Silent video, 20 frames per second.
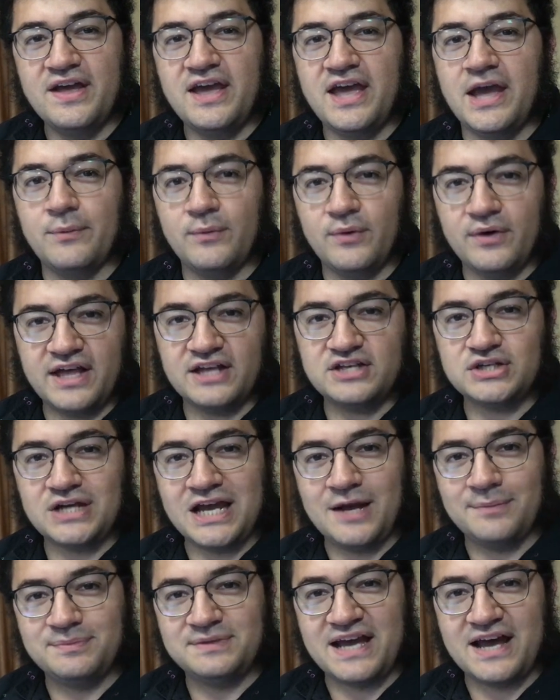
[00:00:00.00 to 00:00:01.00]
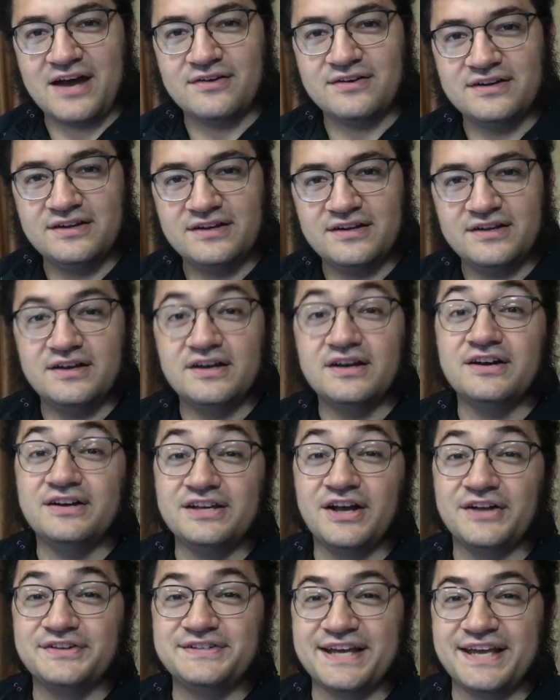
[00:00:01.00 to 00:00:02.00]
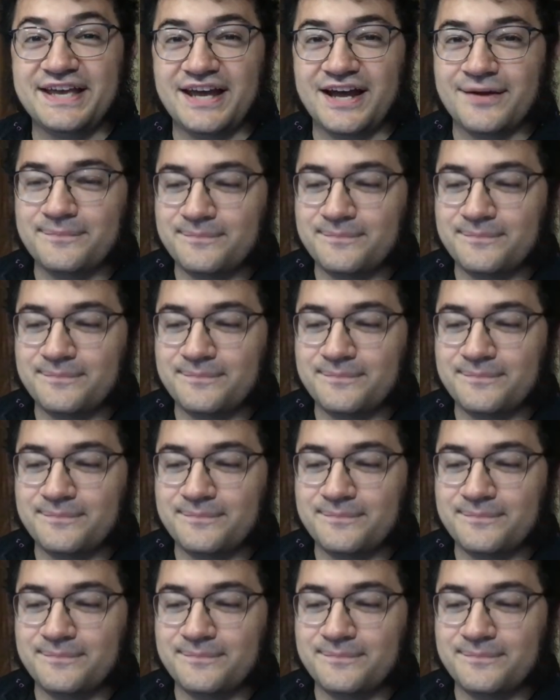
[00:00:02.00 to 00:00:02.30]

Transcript: and we'll get you helped out. Y'all take care.